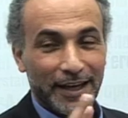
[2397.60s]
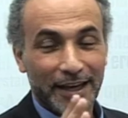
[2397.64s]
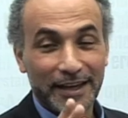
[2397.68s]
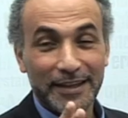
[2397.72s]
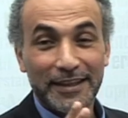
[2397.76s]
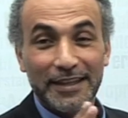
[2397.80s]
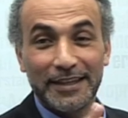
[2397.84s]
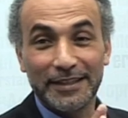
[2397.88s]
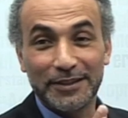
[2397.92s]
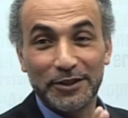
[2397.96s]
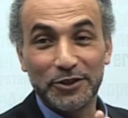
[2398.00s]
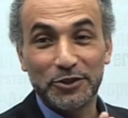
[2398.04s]
I
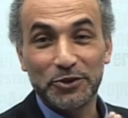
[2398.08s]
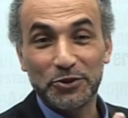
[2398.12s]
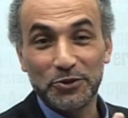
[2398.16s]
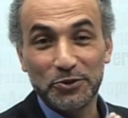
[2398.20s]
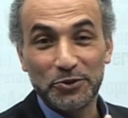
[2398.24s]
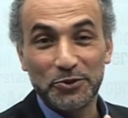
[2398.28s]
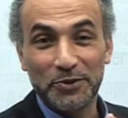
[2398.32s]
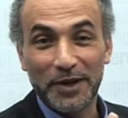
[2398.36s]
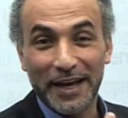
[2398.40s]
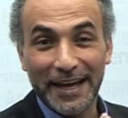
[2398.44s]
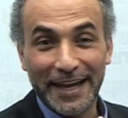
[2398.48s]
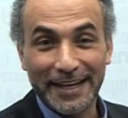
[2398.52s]
think the
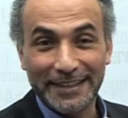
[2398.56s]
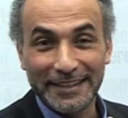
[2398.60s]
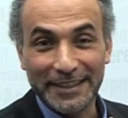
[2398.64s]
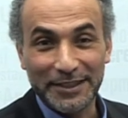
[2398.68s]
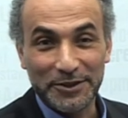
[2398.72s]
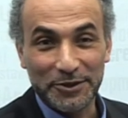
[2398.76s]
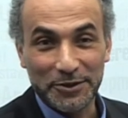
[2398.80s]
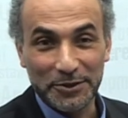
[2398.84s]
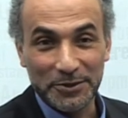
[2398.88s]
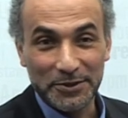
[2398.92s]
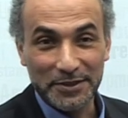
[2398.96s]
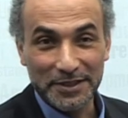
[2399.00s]
two
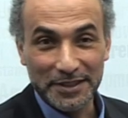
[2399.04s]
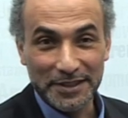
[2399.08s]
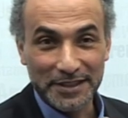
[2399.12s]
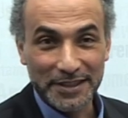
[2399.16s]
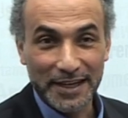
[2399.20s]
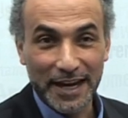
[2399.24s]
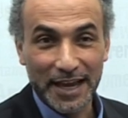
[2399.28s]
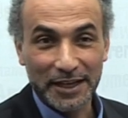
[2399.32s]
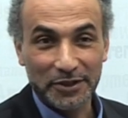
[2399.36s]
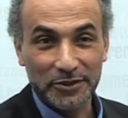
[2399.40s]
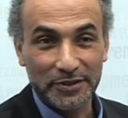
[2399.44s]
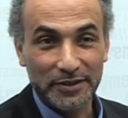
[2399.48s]
attitudes,
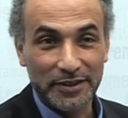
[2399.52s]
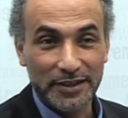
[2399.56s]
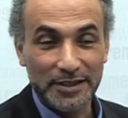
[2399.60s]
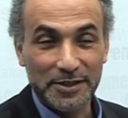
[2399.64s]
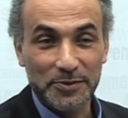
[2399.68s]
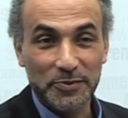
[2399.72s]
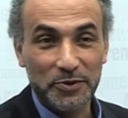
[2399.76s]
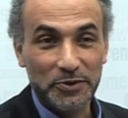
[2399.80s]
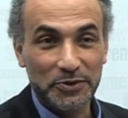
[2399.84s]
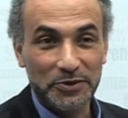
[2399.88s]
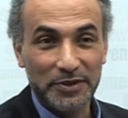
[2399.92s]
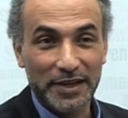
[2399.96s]
intellectual and
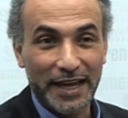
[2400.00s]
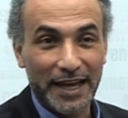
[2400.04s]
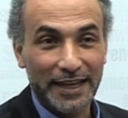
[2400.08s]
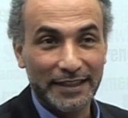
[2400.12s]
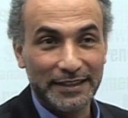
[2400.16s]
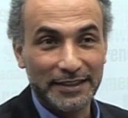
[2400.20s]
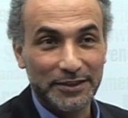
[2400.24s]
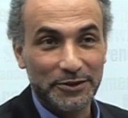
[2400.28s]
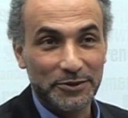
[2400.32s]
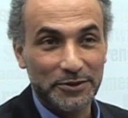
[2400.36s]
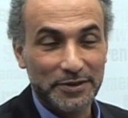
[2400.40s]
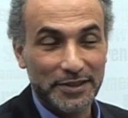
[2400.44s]
spiritual
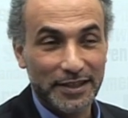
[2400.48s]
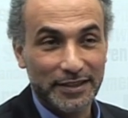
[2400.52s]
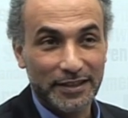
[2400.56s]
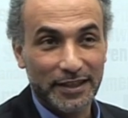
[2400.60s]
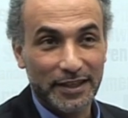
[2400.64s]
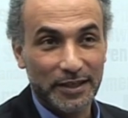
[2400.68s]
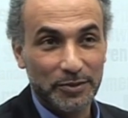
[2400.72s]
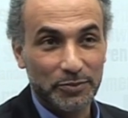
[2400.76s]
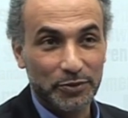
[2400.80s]
attitudes that are